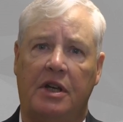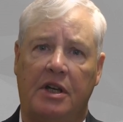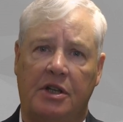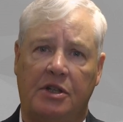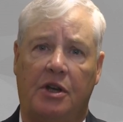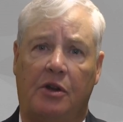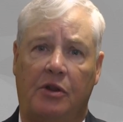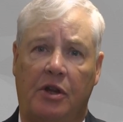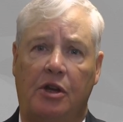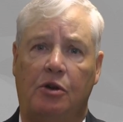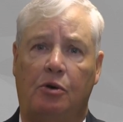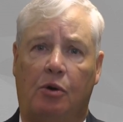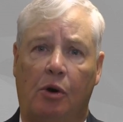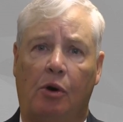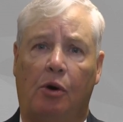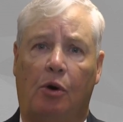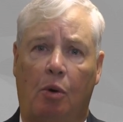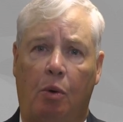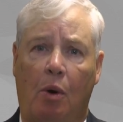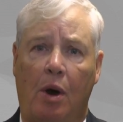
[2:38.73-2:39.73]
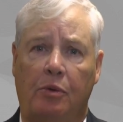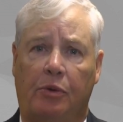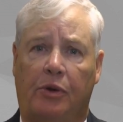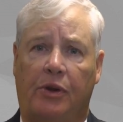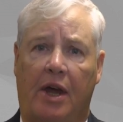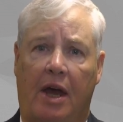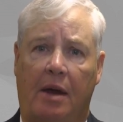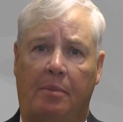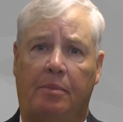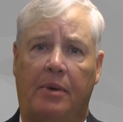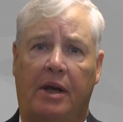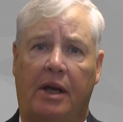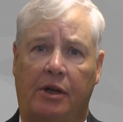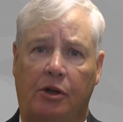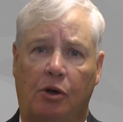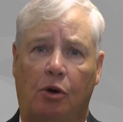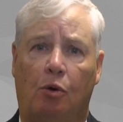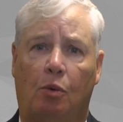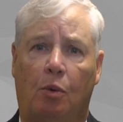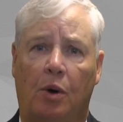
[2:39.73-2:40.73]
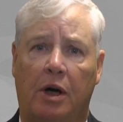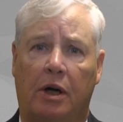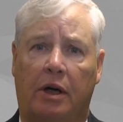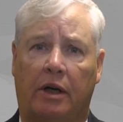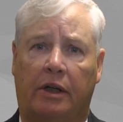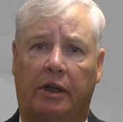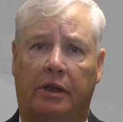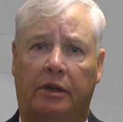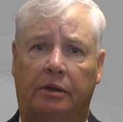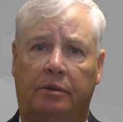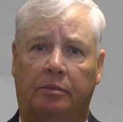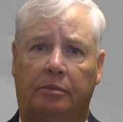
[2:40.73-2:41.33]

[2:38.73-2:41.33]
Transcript: so that you can quote them in your work?